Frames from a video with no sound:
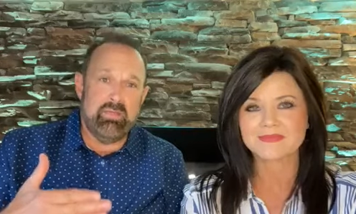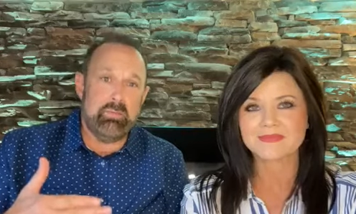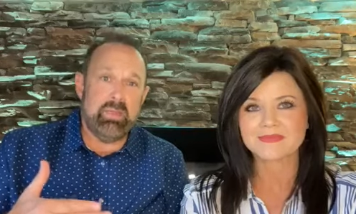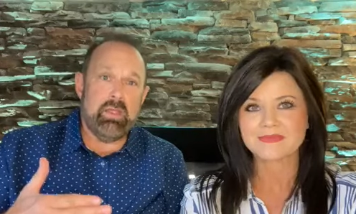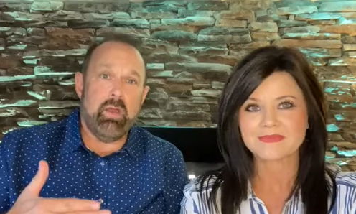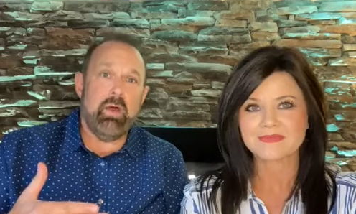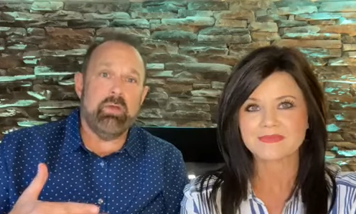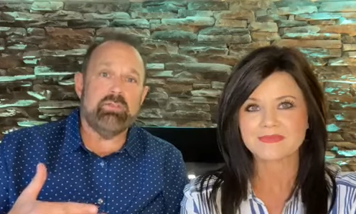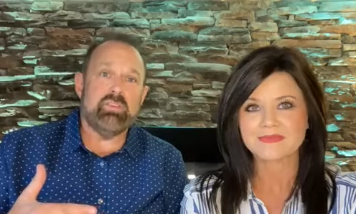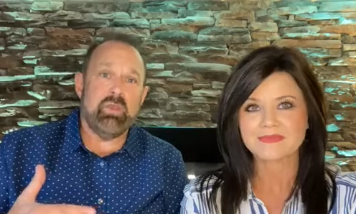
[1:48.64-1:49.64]
Speaker 1: given
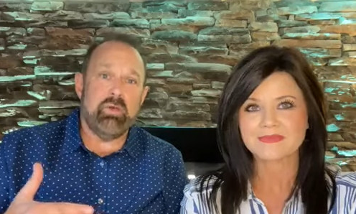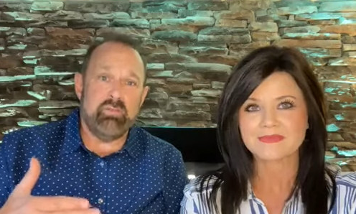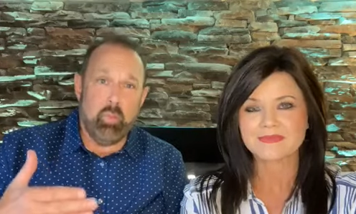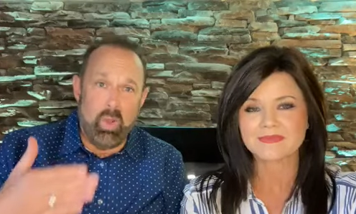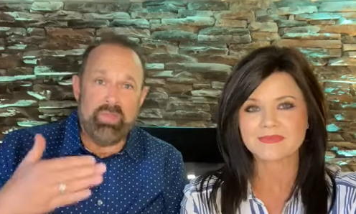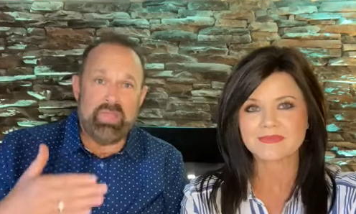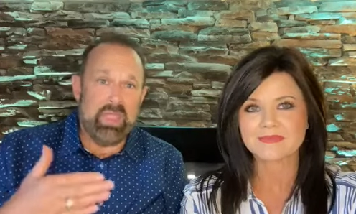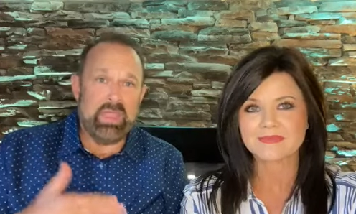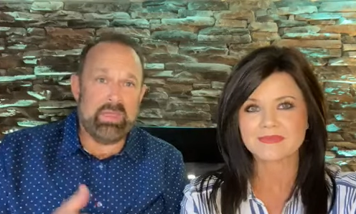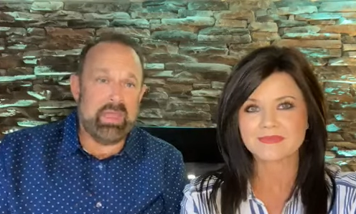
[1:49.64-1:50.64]
because of what
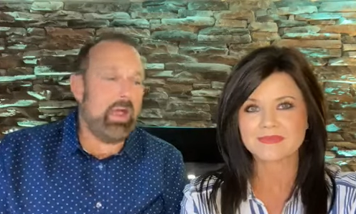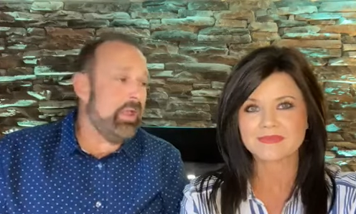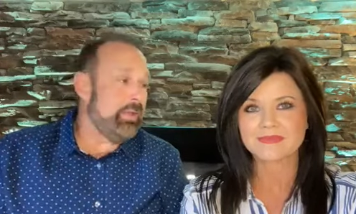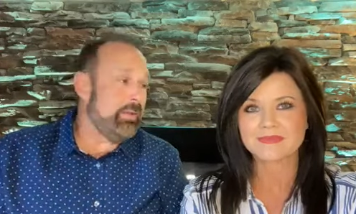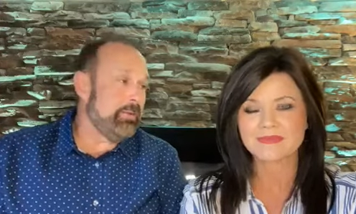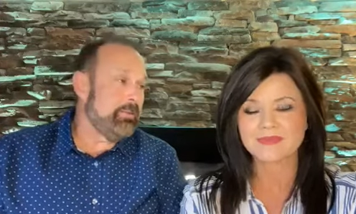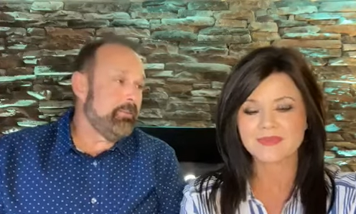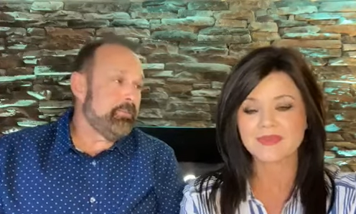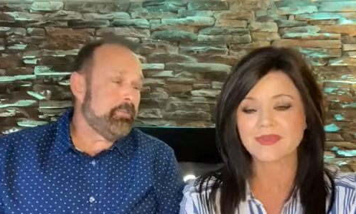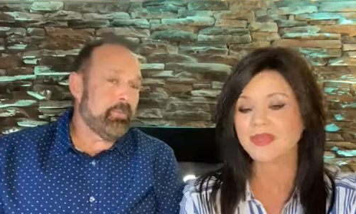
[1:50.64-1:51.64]
they had done.
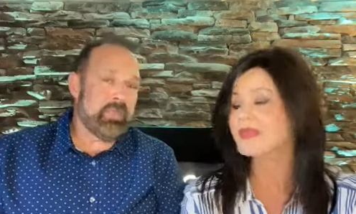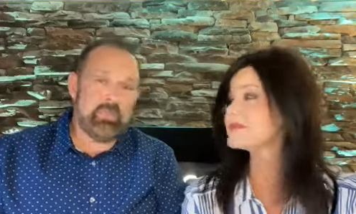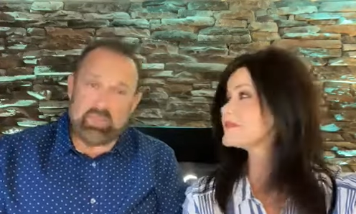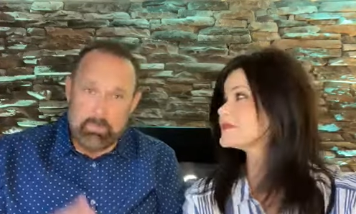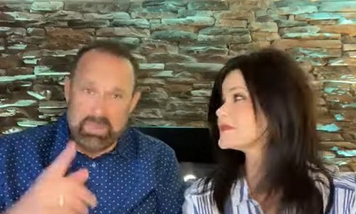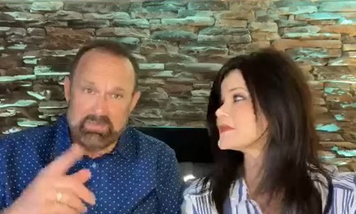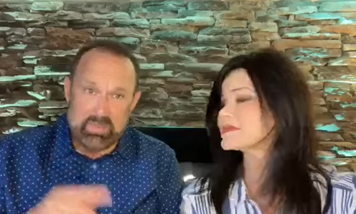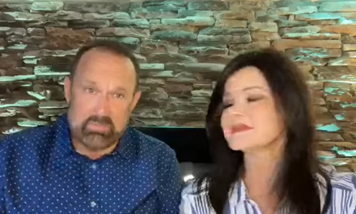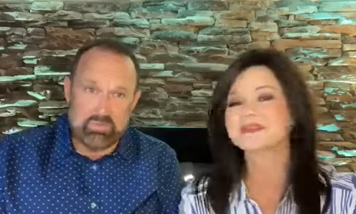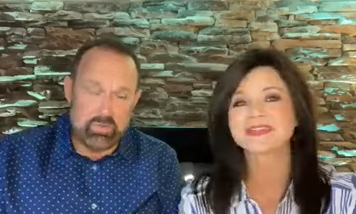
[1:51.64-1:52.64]
Okay. Does that make
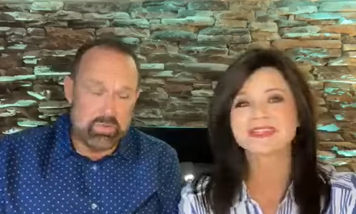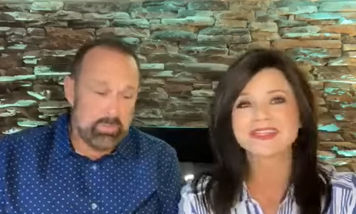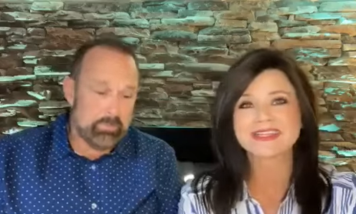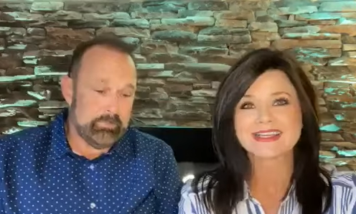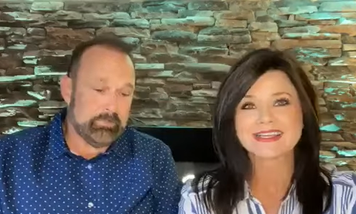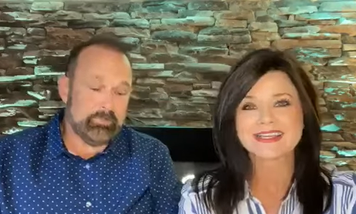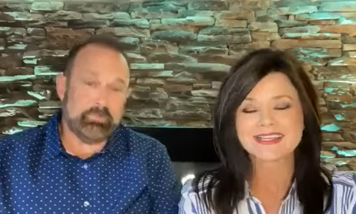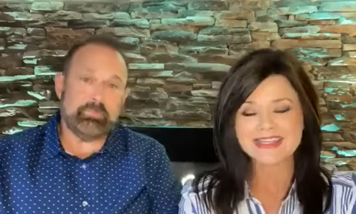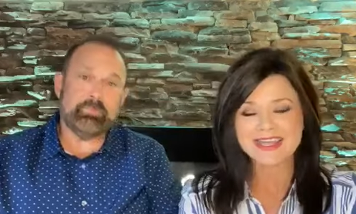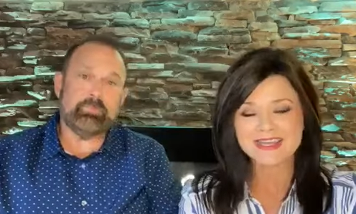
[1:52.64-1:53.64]
sense to you?
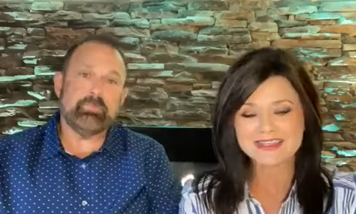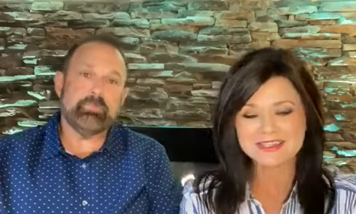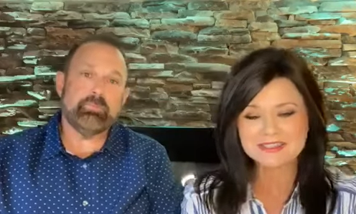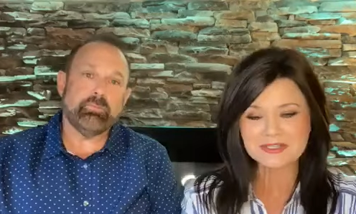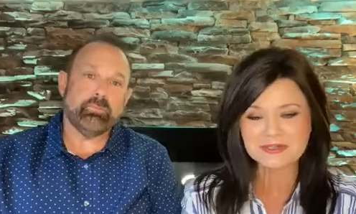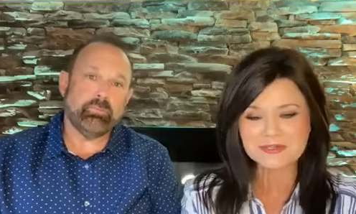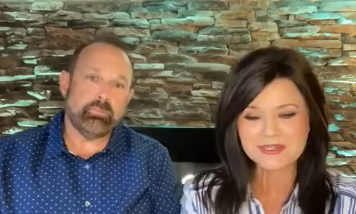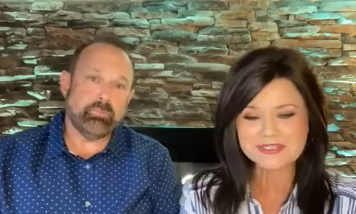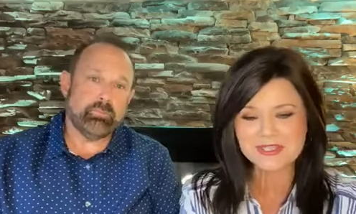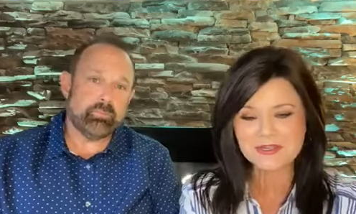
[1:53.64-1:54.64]
Speaker 2: Yeah, I think
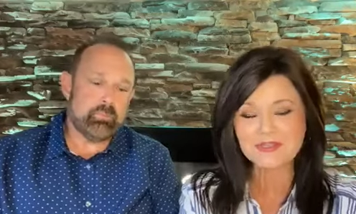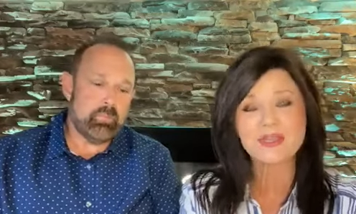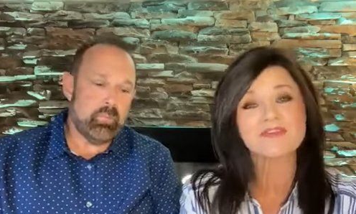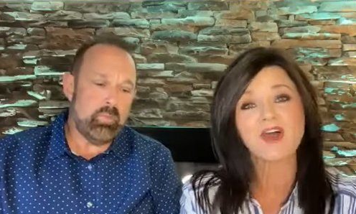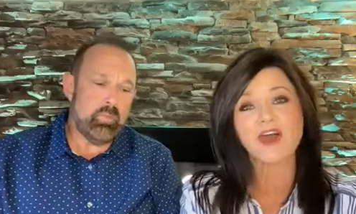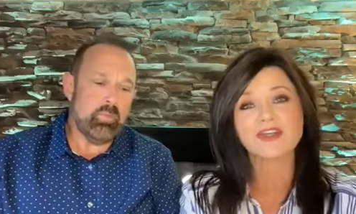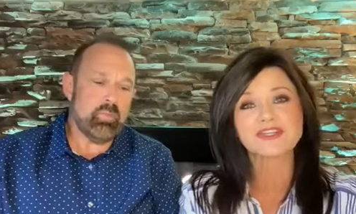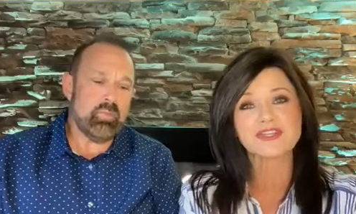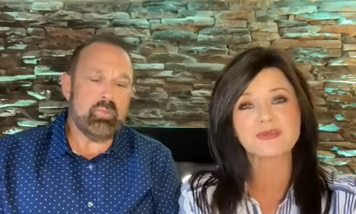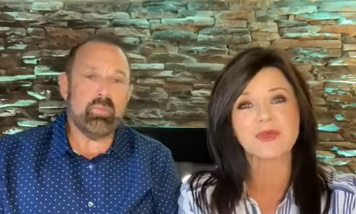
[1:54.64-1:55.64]
so. So you give
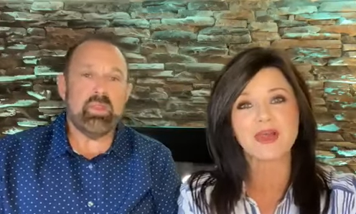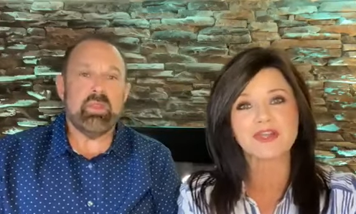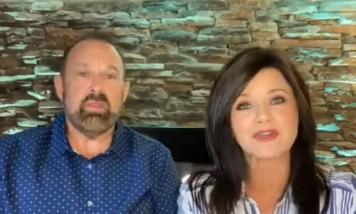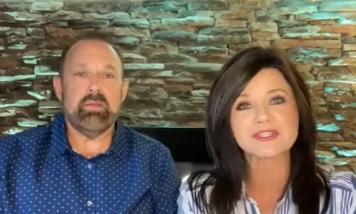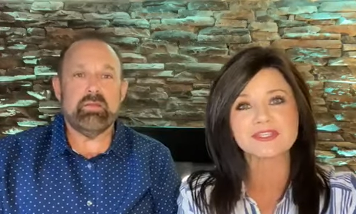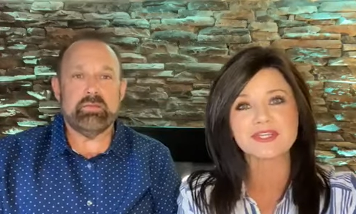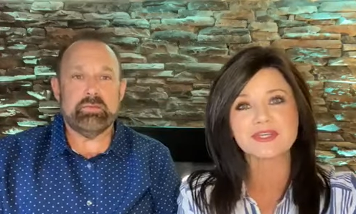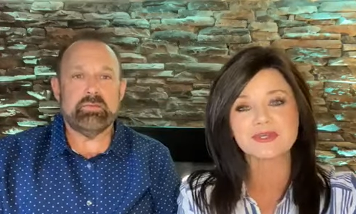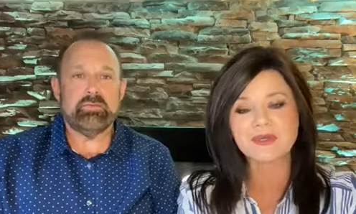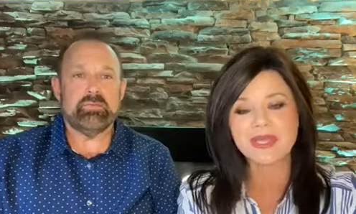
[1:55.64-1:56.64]
honor to whom honor is
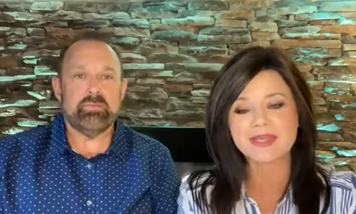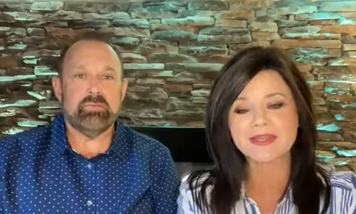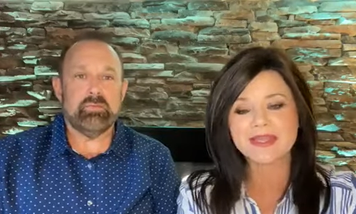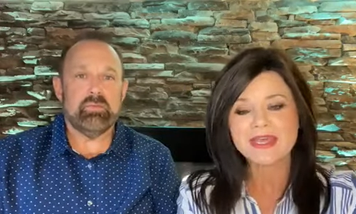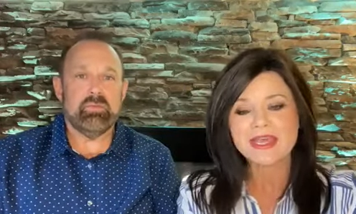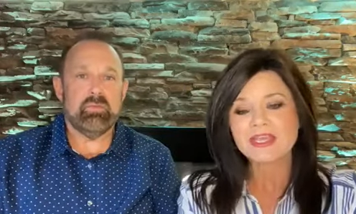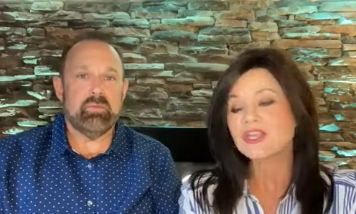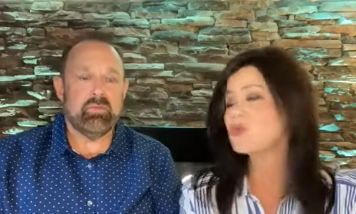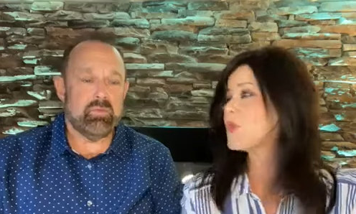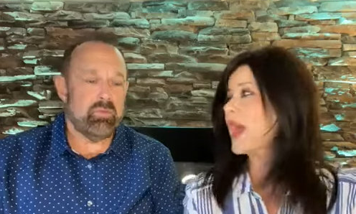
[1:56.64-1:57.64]
due, and
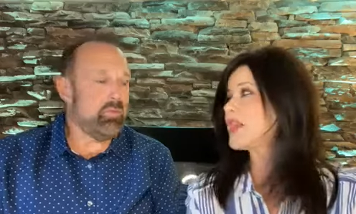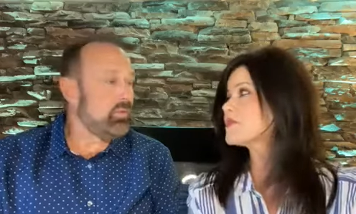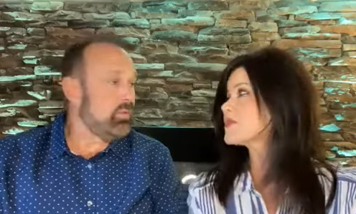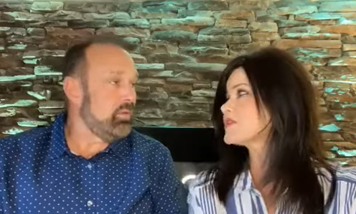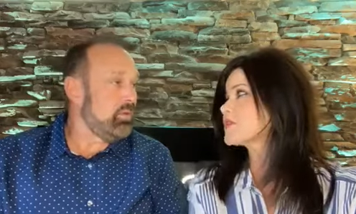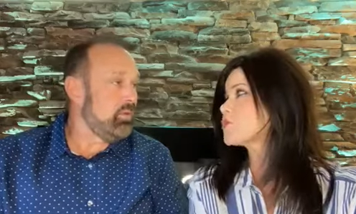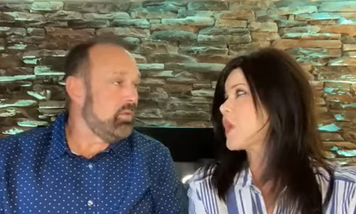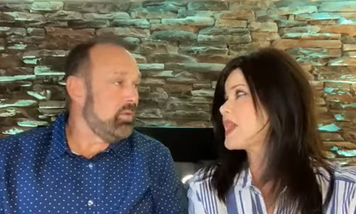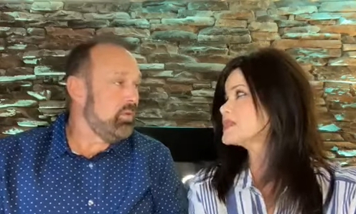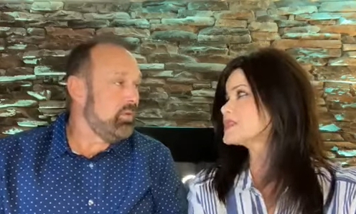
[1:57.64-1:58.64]
you know how do there are
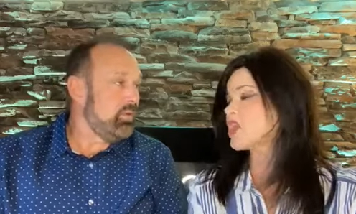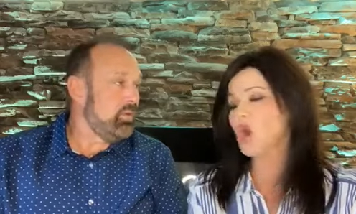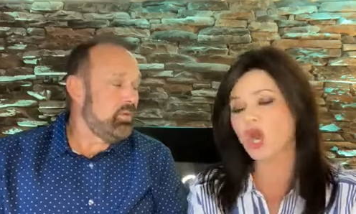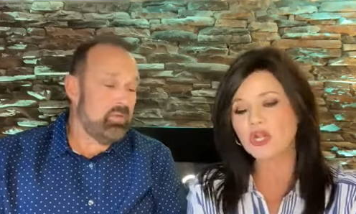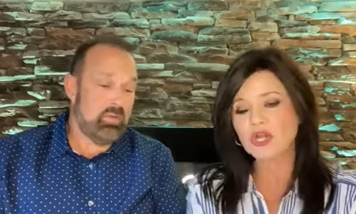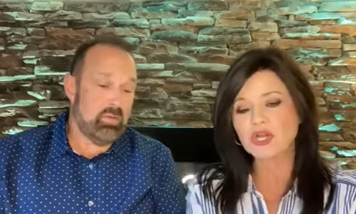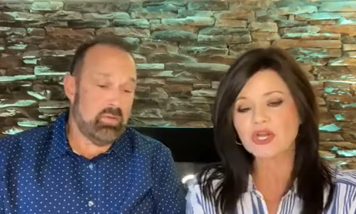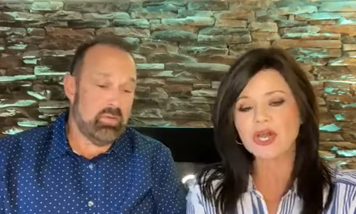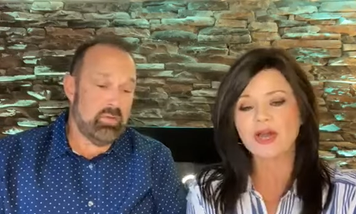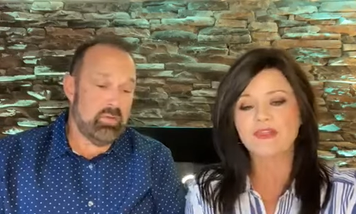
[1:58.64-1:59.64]
ways to honor